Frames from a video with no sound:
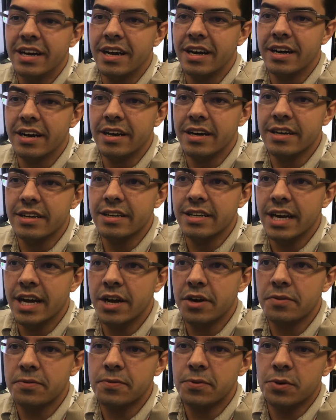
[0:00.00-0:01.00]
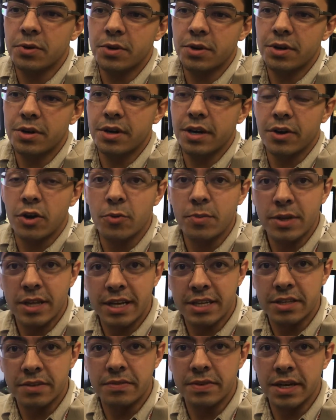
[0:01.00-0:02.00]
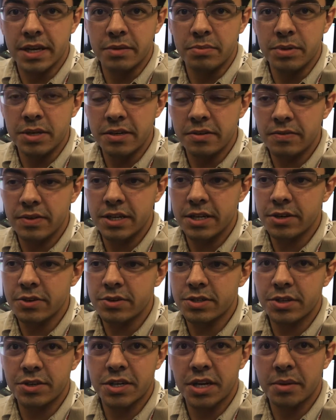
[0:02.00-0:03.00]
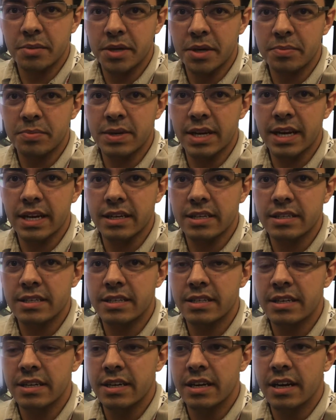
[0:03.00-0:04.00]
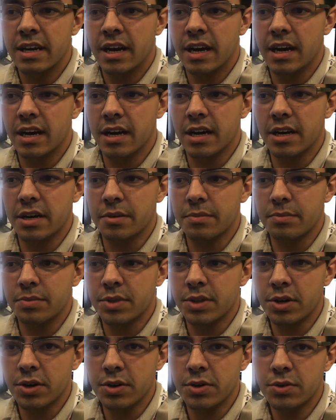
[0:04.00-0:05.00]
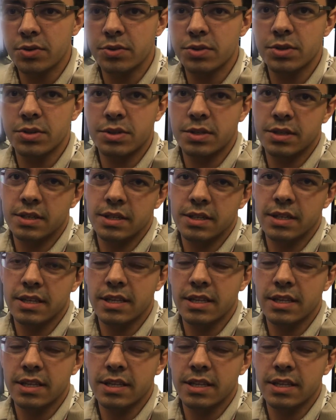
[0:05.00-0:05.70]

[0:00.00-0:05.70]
Uh, now for, hope you like the V A B videos that are coming up next. Um, those,